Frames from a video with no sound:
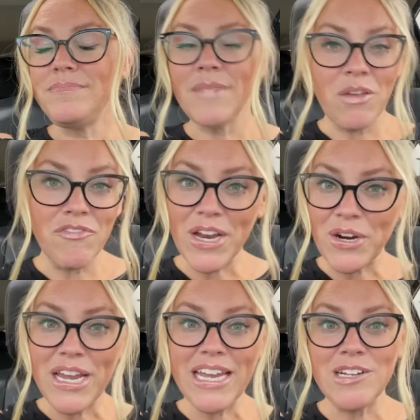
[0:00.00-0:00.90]

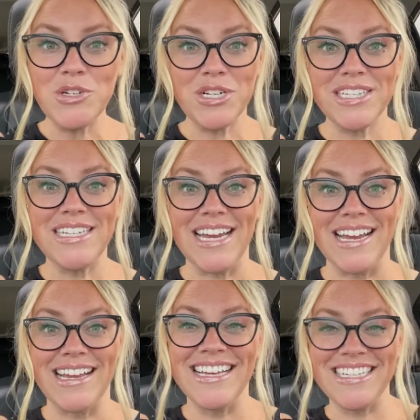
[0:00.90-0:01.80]
very
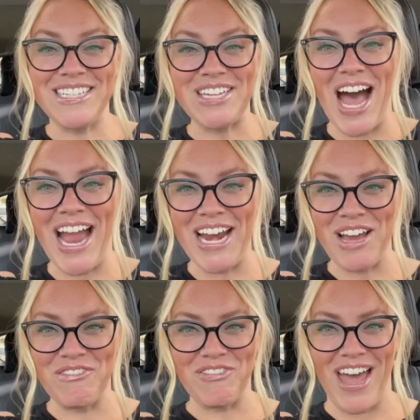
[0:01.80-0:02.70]
interesting
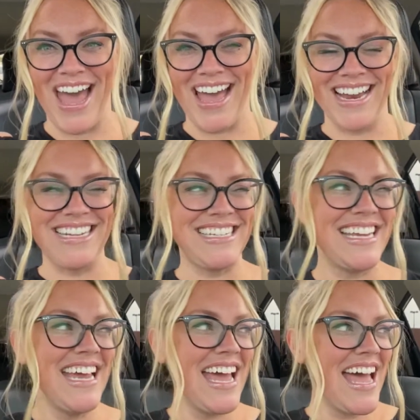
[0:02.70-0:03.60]
side effect.
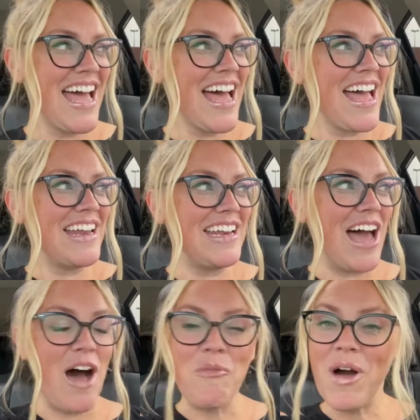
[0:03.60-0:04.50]

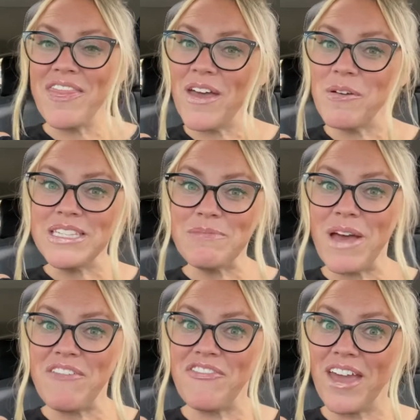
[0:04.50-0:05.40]
Not one that was
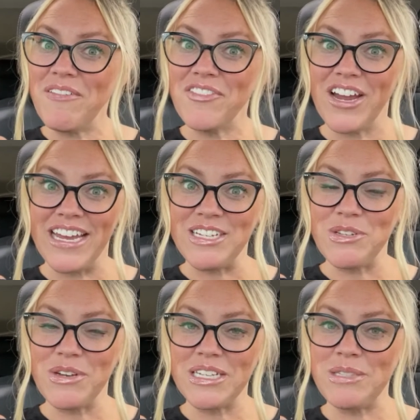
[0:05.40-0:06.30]
my favorite
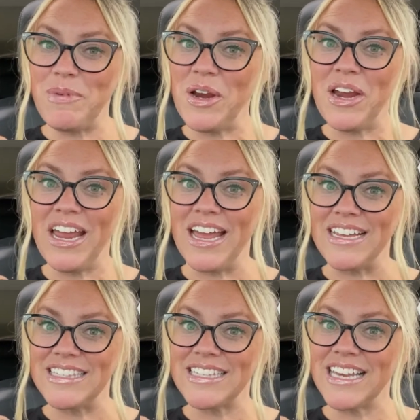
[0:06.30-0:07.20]
to
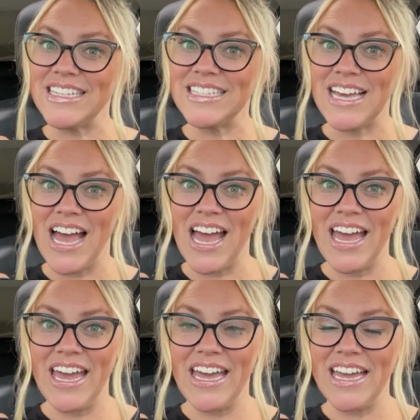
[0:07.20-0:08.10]
experience, because
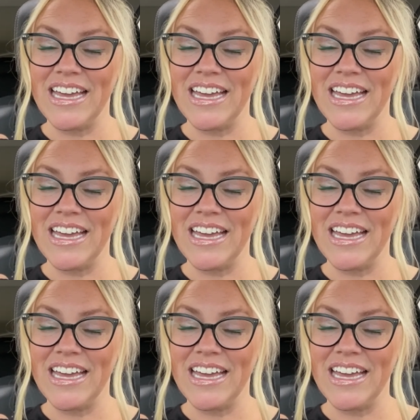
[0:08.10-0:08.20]
I